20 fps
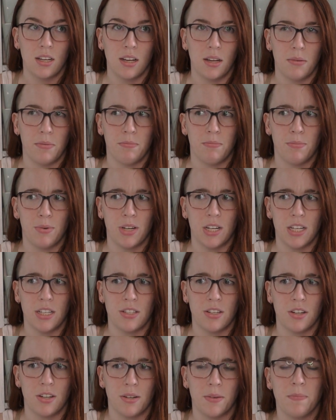I'm pretty
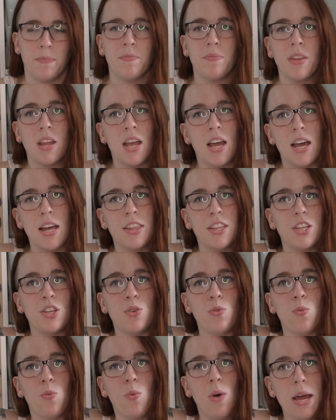certain, and then
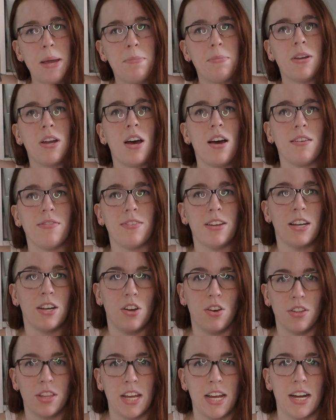you wipe it off and
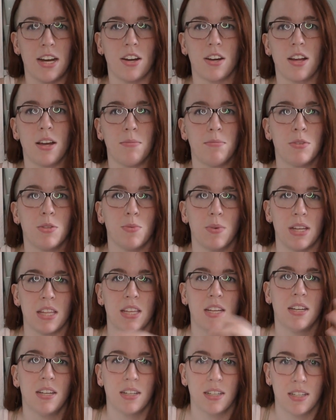all the hair comes with
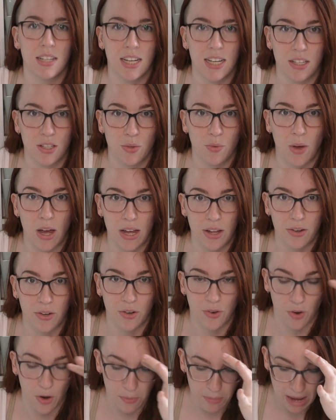it, and it takes a while to
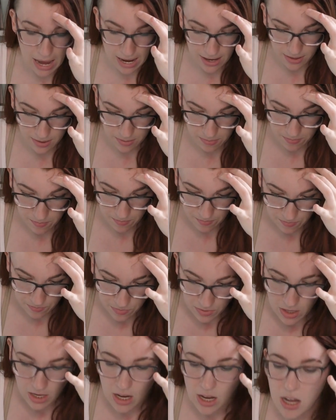grow back.
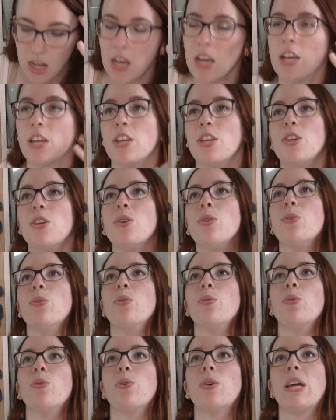
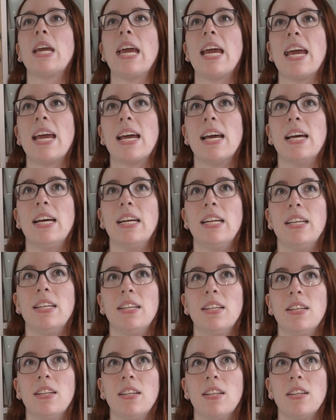You
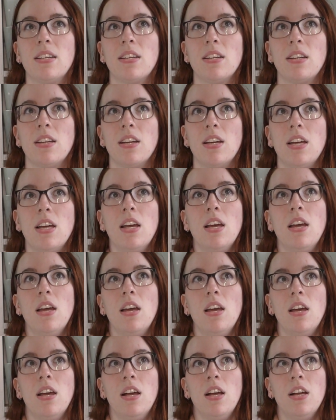can
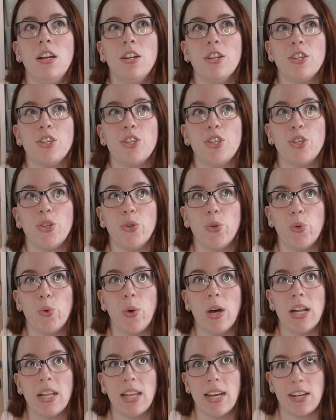do
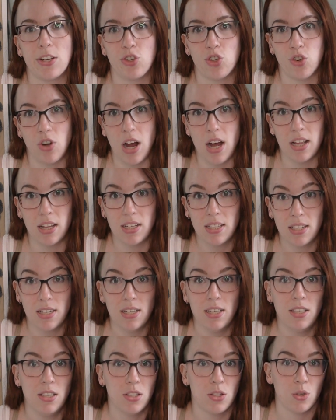
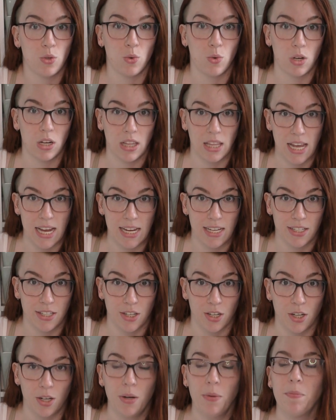electrolysis or
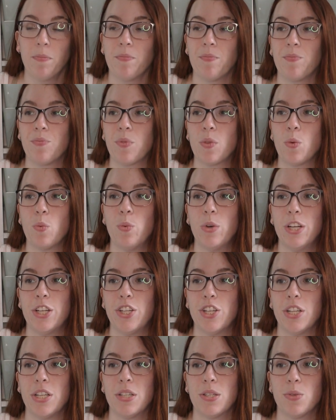laser,
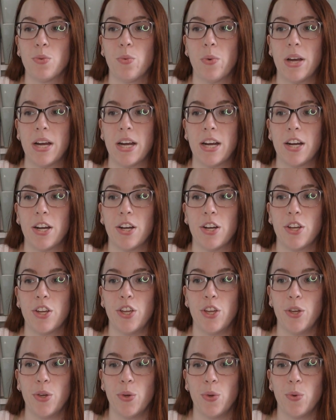which is where
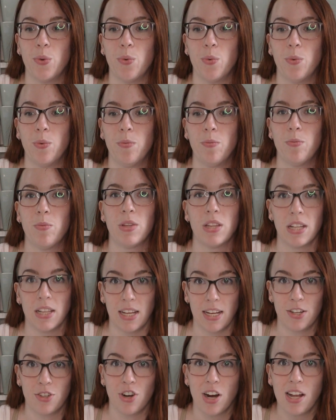with
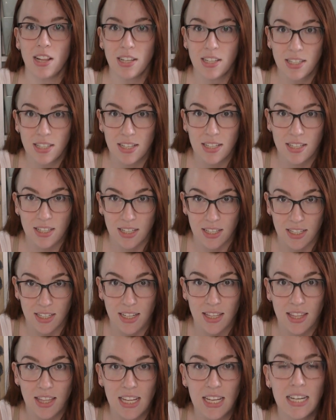electrolysis, it's a
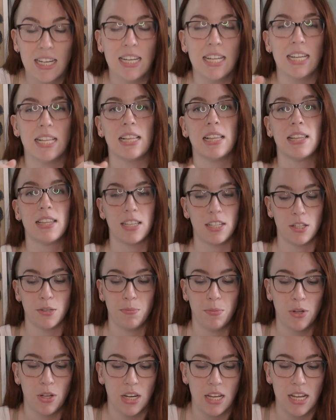thin needle that's
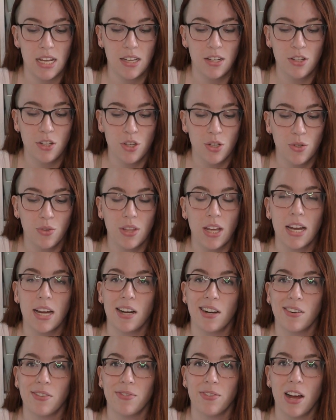put into the
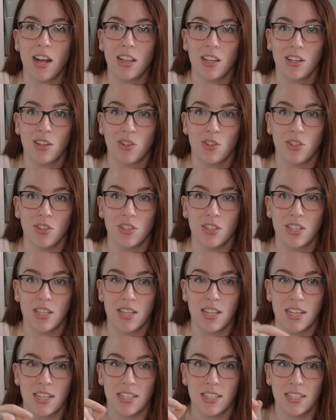hair follicles
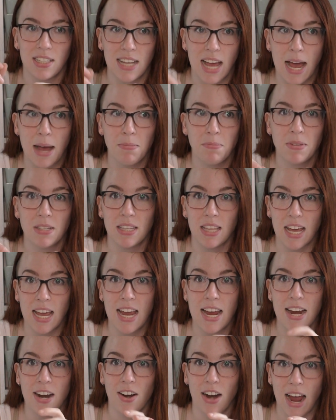that zaps the
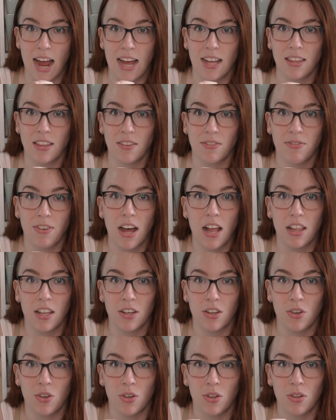hair at the
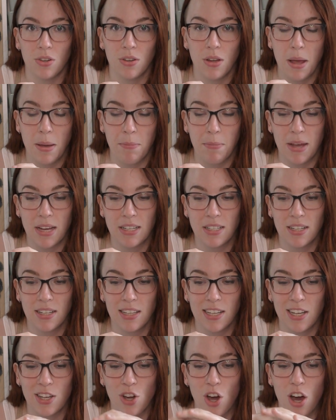follicle and
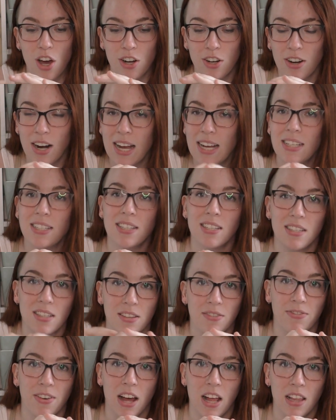basically cauterizes the
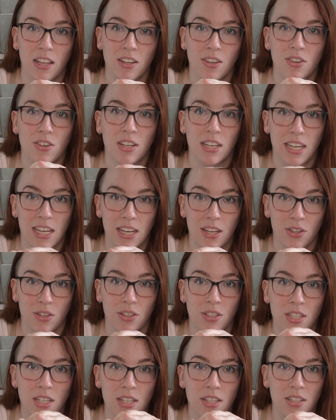follicle and
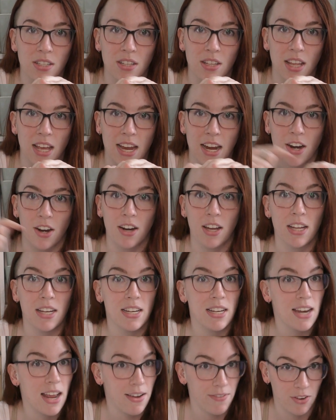kills it so the hair
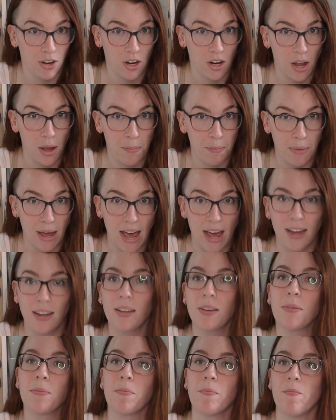can never come
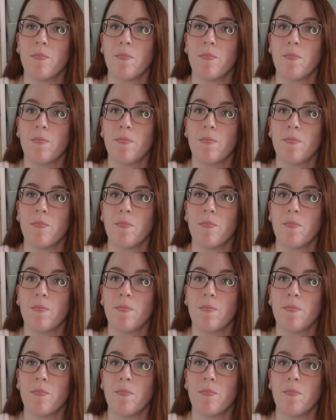back.